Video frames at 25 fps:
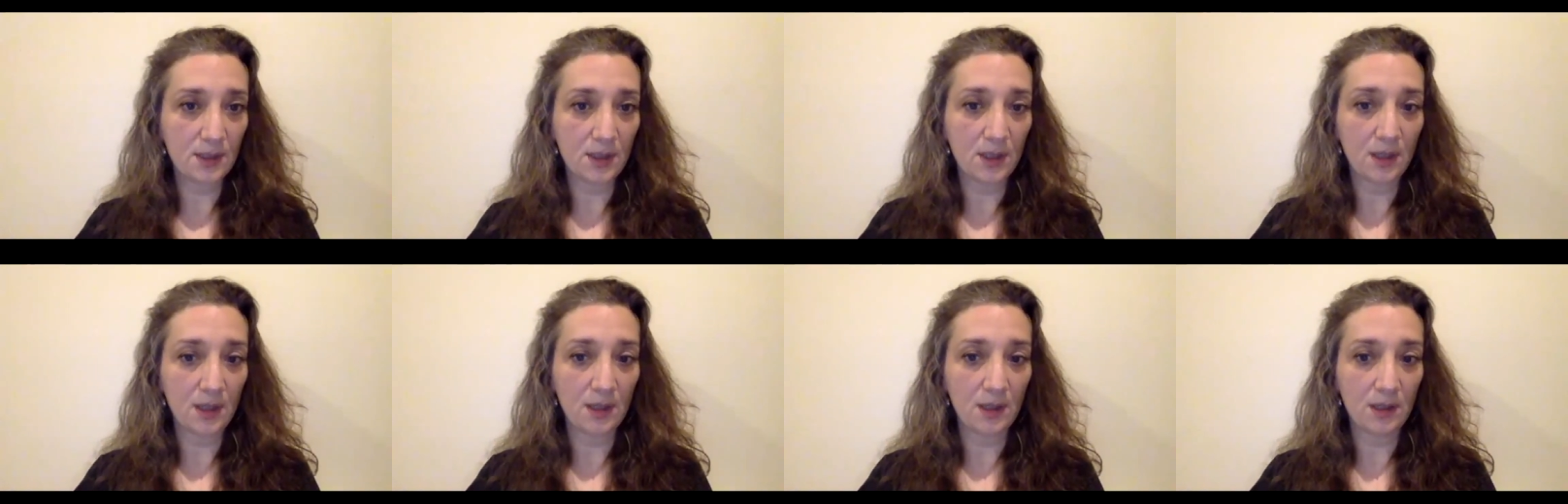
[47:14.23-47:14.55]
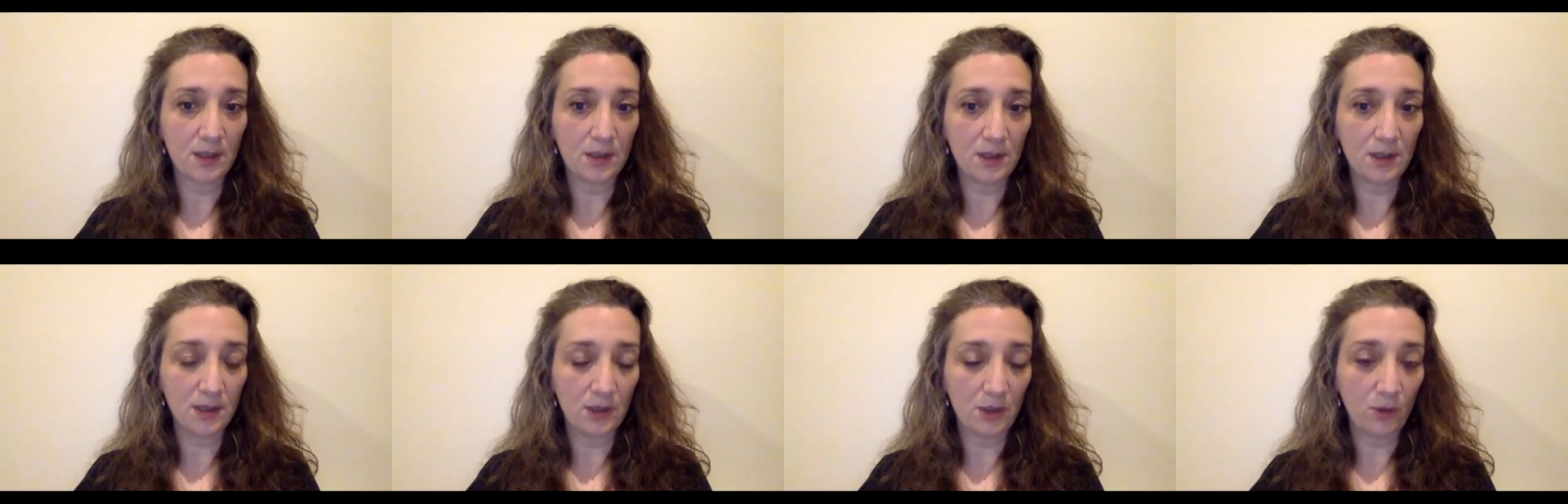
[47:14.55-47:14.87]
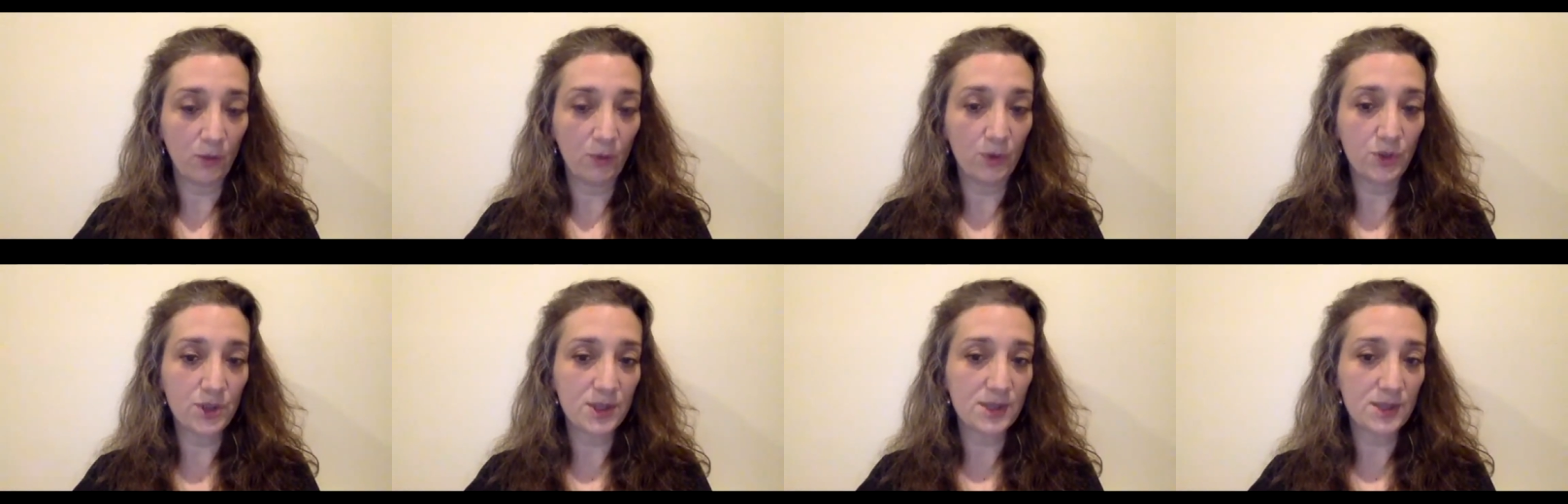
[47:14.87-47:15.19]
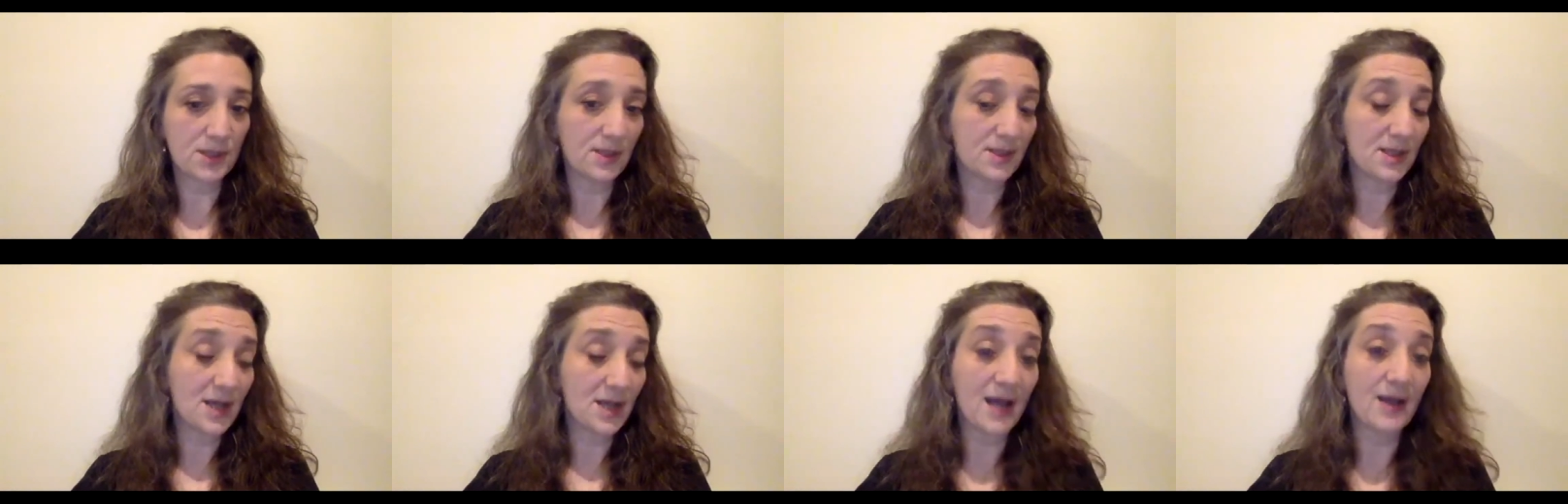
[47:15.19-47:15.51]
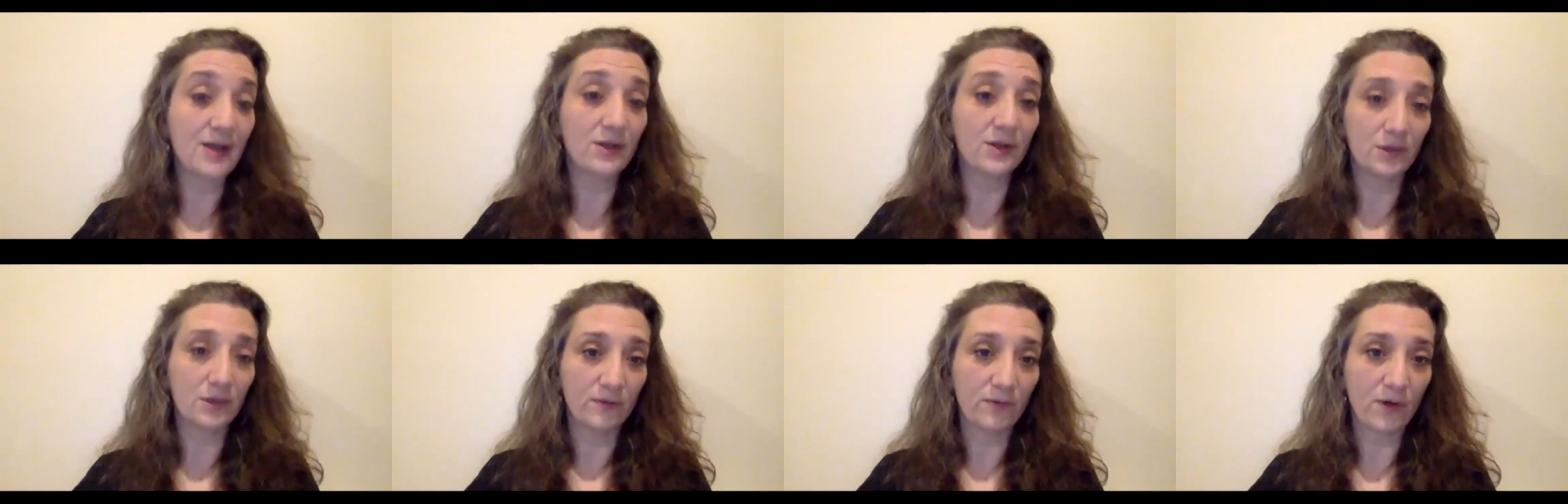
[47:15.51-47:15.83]
uh, you know, which is the
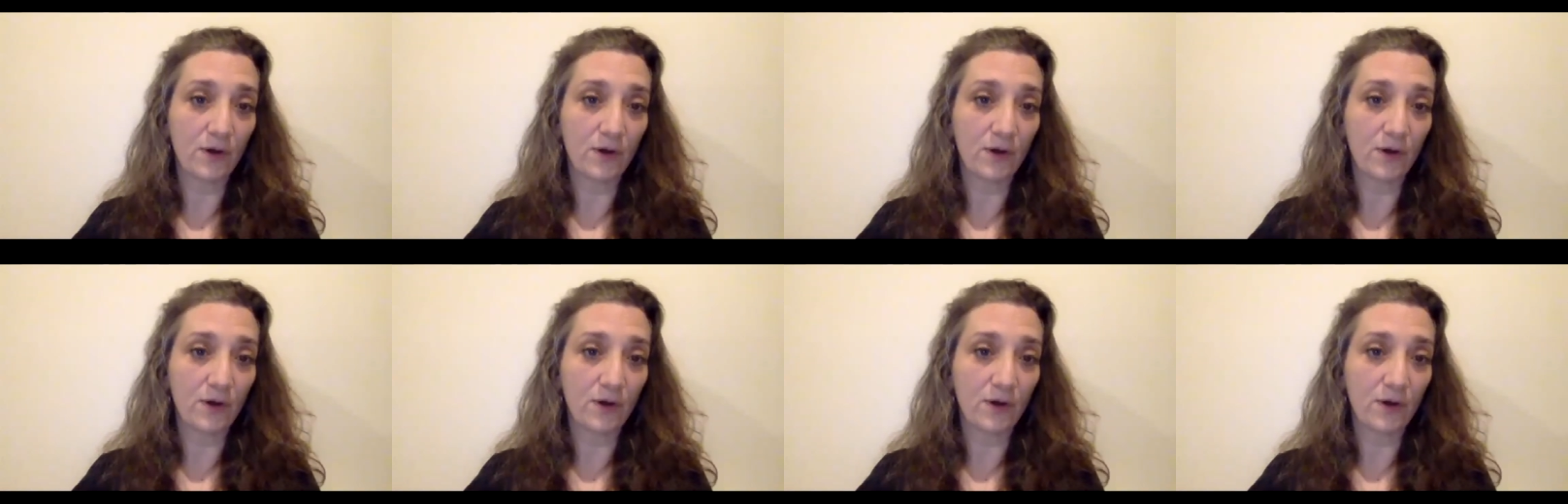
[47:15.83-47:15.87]
title of